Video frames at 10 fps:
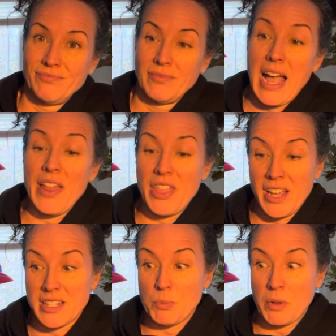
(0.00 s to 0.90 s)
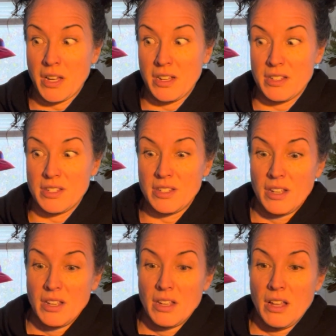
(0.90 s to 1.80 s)
I think it's because
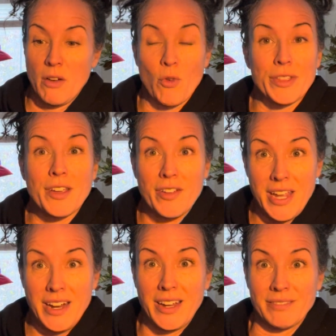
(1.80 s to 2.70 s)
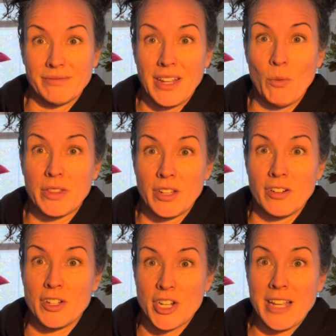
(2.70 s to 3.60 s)
of what they're eating and what they're
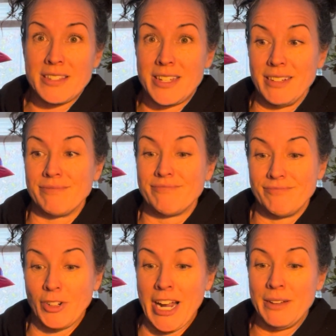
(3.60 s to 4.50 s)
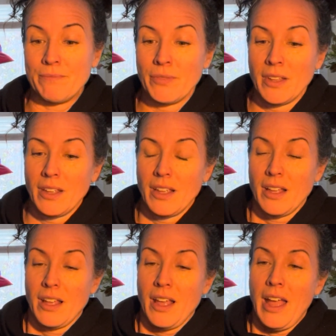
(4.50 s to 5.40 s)
ingesting, right?
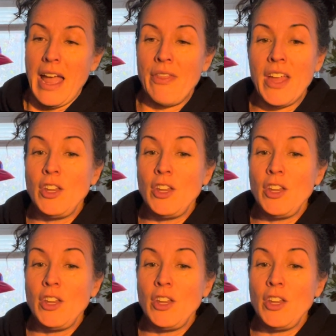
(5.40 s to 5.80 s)
And then